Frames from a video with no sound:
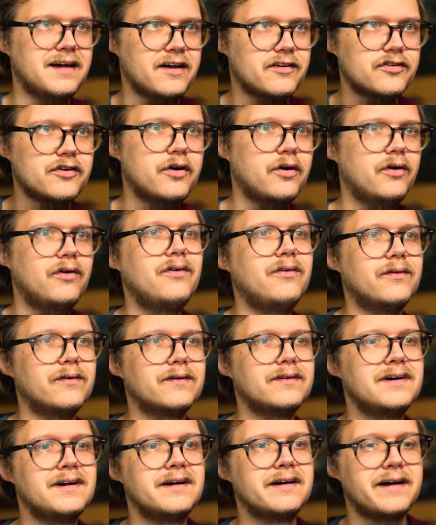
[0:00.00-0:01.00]
as a
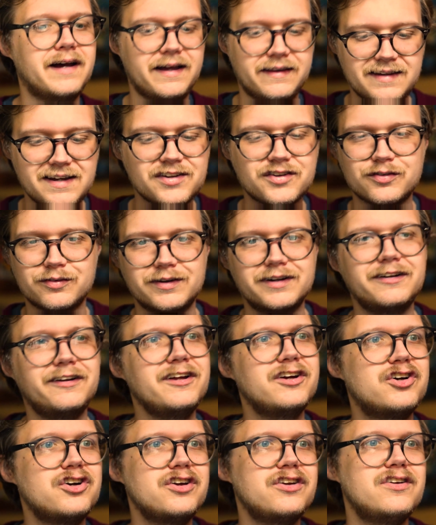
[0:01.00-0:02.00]
whole. And that's
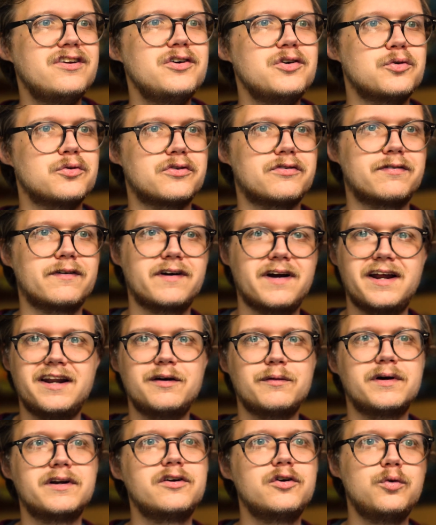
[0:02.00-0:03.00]
really good news for
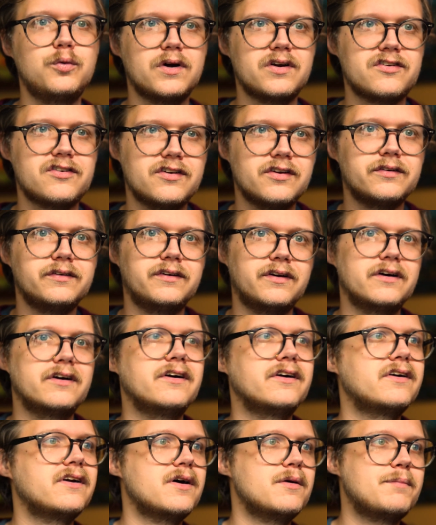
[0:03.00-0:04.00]
anyone who wants to
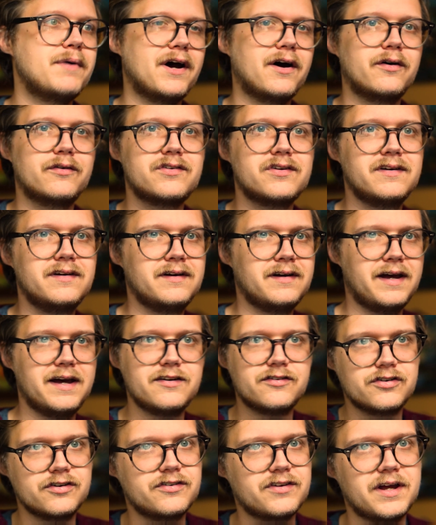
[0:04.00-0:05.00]
learn about
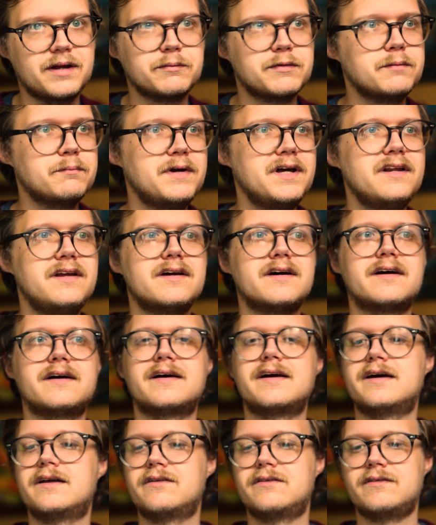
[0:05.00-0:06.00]
entertainment media
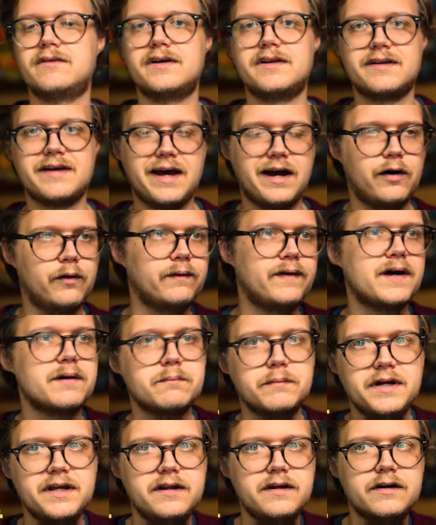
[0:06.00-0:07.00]
and how
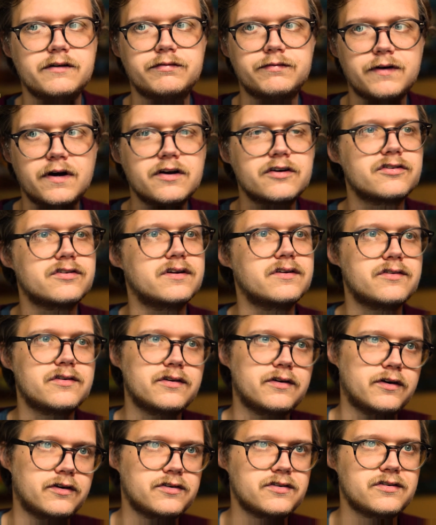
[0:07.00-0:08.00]
that media functions
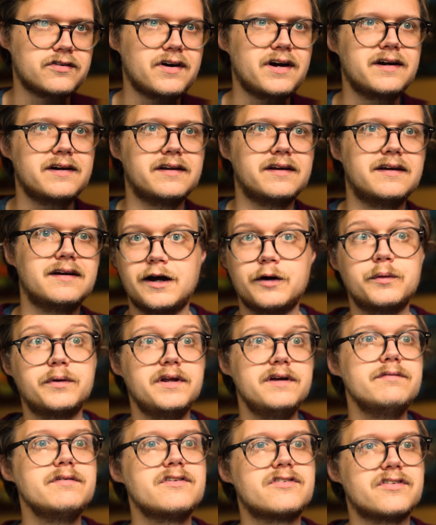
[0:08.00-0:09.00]
in our society. I
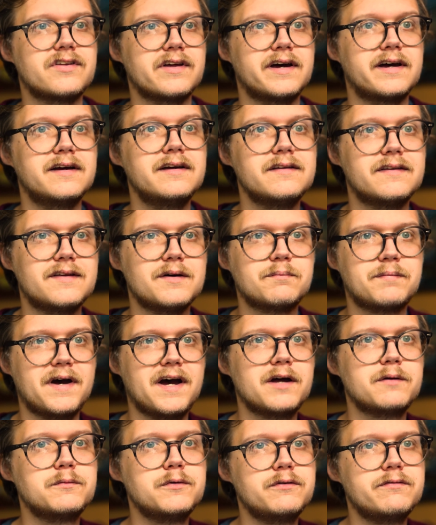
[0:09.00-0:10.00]
would even say that
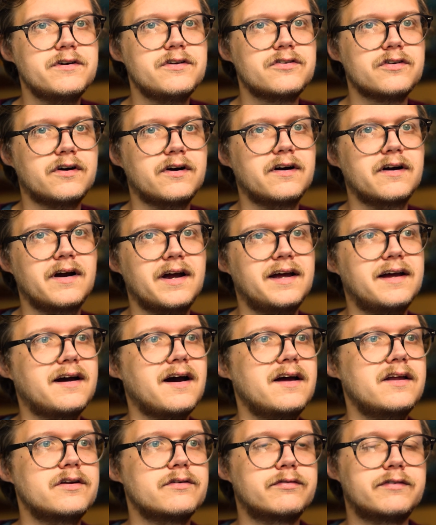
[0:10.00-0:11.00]
bad movies are a
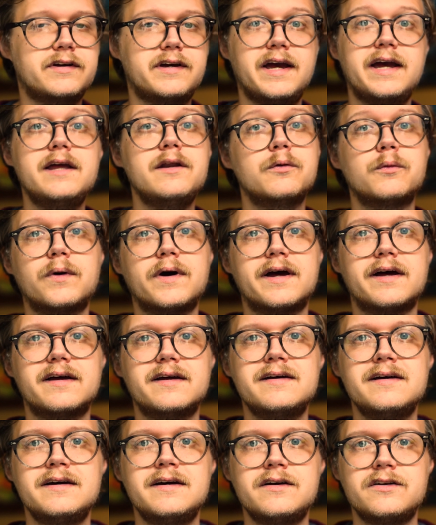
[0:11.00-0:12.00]
kind of
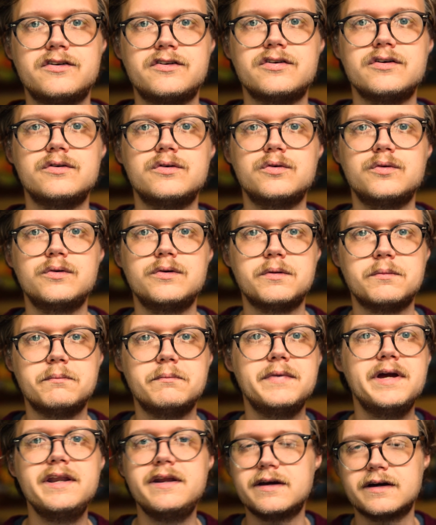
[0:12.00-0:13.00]
gateway to
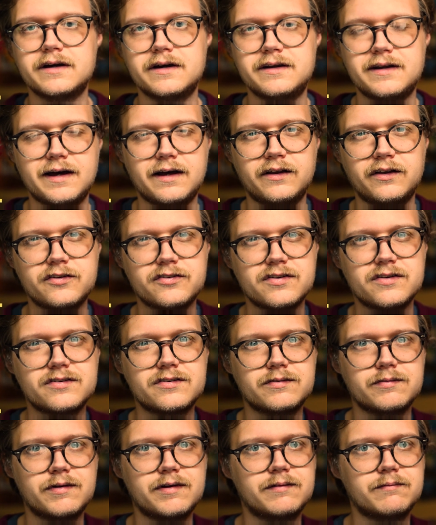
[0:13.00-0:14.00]
media
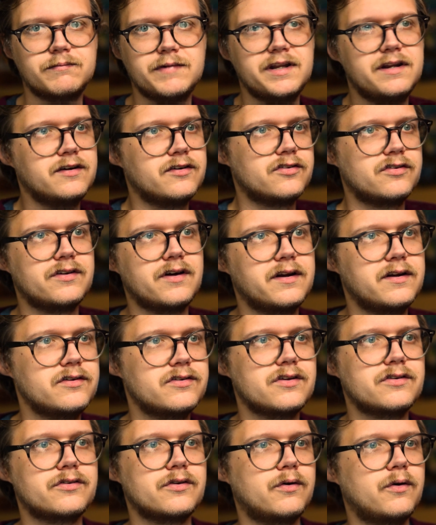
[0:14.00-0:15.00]
analysis and media
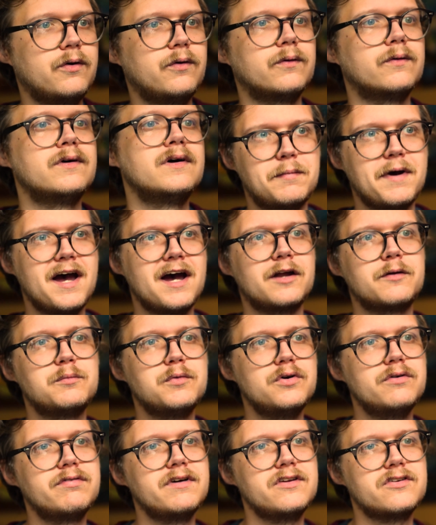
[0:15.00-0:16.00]
studies as a whole. Bad
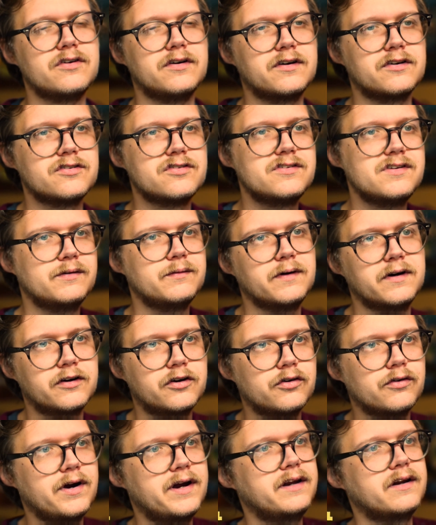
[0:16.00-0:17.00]
movies are still a
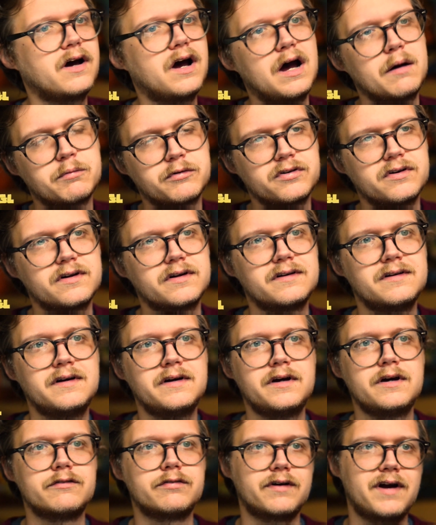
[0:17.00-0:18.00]
great option
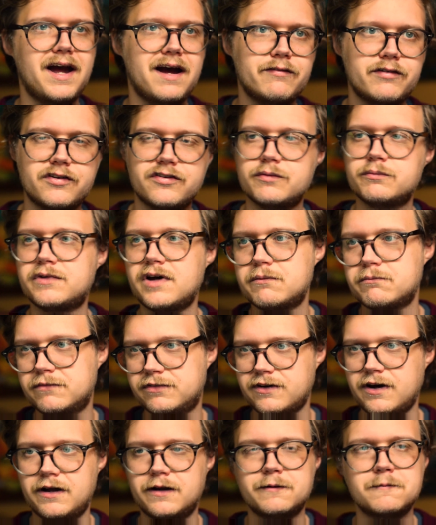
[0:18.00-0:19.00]
for having some dumb
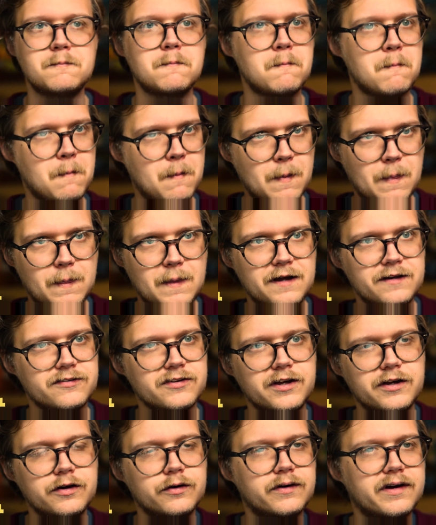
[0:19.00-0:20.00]
fun. That's
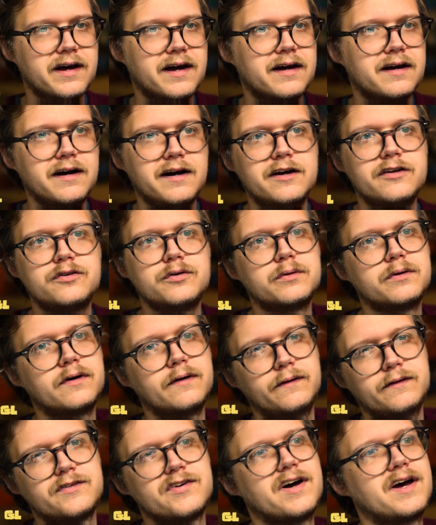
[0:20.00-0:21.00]
a-okay. I do it
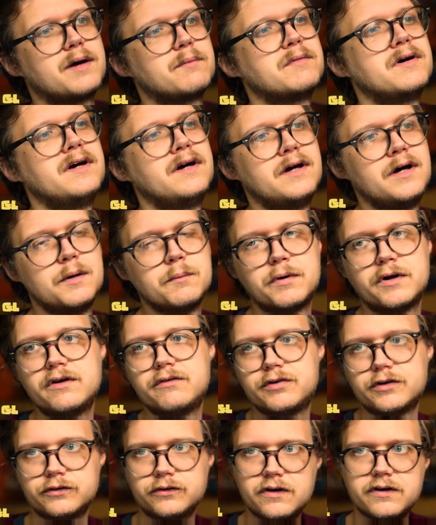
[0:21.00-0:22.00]
all the time. But
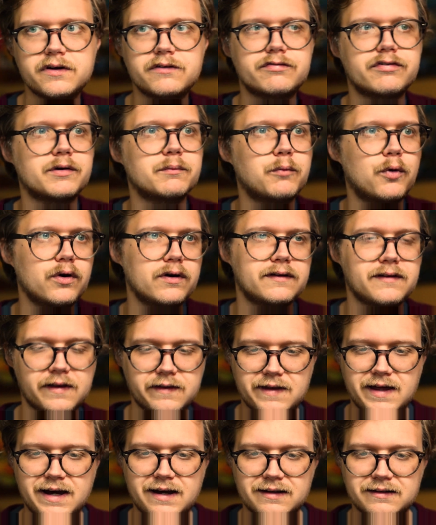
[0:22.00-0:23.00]
if you're looking for more
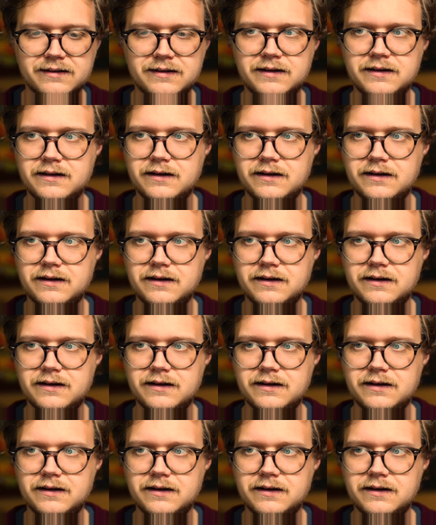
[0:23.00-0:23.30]
than that,